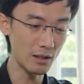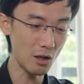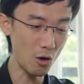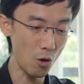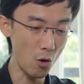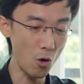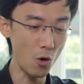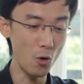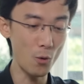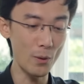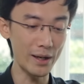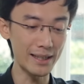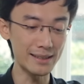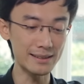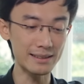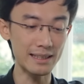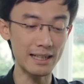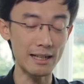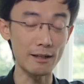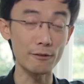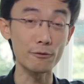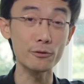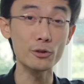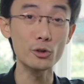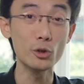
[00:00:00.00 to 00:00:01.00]
always
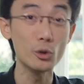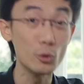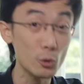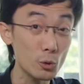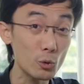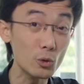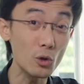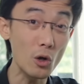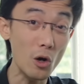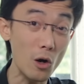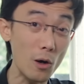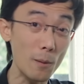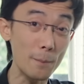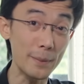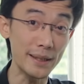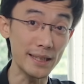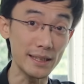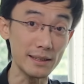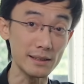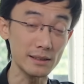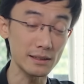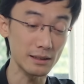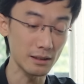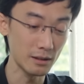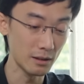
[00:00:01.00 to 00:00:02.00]
have two
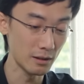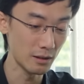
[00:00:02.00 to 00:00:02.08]
copies